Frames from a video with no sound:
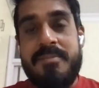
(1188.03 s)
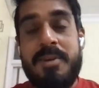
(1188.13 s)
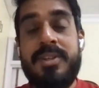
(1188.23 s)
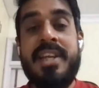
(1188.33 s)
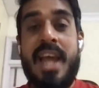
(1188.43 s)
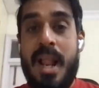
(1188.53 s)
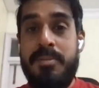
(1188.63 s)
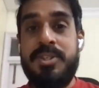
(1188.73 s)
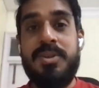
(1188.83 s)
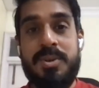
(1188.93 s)
because it
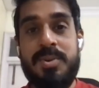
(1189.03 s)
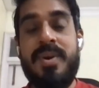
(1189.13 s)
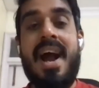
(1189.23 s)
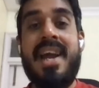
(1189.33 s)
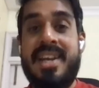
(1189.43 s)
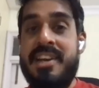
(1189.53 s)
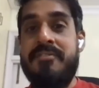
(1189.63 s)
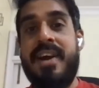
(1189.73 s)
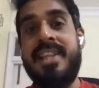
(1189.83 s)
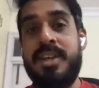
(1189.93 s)
helps you to
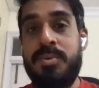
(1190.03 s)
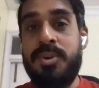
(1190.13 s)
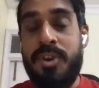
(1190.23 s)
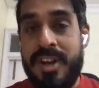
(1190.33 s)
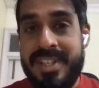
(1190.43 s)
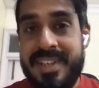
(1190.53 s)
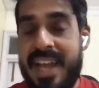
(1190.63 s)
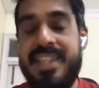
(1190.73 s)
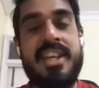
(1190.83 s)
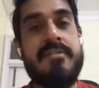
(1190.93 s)
identify the root cause
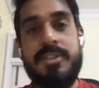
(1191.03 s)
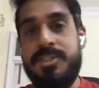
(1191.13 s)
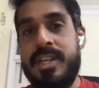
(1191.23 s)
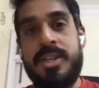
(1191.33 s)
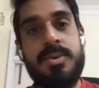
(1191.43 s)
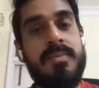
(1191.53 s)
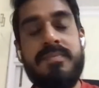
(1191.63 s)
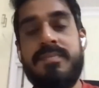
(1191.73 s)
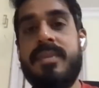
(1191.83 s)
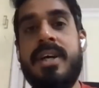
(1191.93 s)
and then eventually to
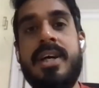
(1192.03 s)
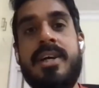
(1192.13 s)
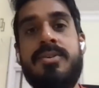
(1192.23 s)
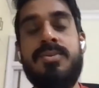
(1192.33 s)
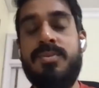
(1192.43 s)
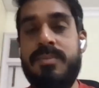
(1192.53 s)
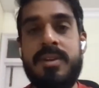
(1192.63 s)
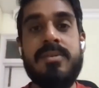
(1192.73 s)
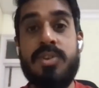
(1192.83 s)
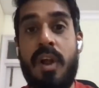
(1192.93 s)

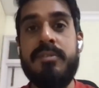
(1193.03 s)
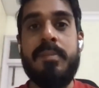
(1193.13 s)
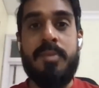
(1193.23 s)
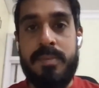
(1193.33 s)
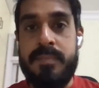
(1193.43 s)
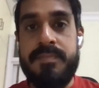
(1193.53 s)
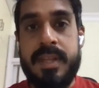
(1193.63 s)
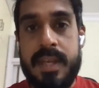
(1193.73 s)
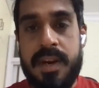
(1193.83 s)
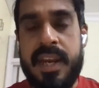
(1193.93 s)
to solve the problem,
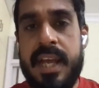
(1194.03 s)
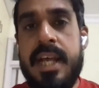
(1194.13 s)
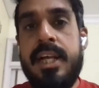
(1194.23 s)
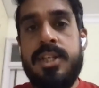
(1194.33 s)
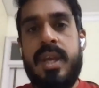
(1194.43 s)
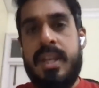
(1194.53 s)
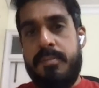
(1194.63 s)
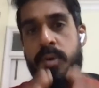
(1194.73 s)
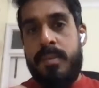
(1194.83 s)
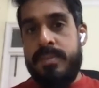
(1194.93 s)
right? So in a
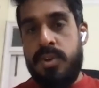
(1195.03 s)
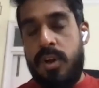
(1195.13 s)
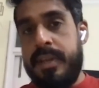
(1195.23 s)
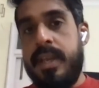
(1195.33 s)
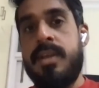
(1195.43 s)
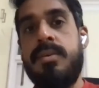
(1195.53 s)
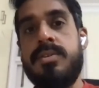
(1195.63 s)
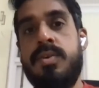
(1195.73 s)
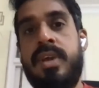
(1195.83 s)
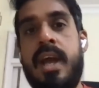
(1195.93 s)
problem solving,
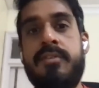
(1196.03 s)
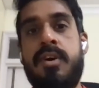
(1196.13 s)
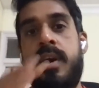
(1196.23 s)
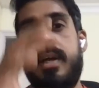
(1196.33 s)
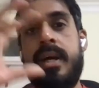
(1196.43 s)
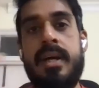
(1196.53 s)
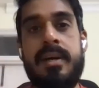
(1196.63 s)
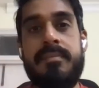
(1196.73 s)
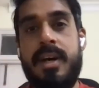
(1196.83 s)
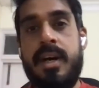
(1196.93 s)
so we have got
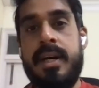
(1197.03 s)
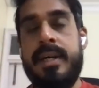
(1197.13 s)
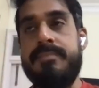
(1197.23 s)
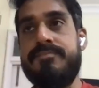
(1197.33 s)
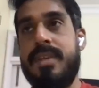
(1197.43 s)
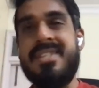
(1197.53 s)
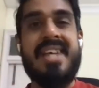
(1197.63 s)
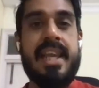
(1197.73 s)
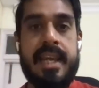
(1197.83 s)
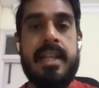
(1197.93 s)
a
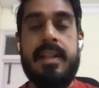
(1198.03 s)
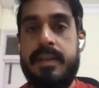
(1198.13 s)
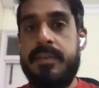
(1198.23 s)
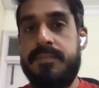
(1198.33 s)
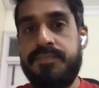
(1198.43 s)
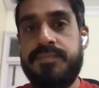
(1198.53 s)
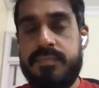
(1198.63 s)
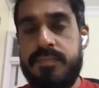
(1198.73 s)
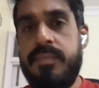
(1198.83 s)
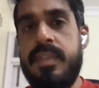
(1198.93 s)
cycle,
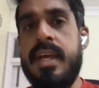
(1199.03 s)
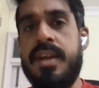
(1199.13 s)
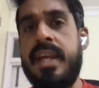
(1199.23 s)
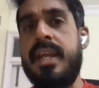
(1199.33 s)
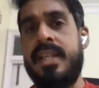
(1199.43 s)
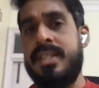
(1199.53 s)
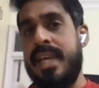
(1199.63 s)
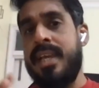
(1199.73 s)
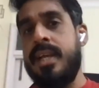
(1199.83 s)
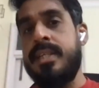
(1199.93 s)
right? And the cycle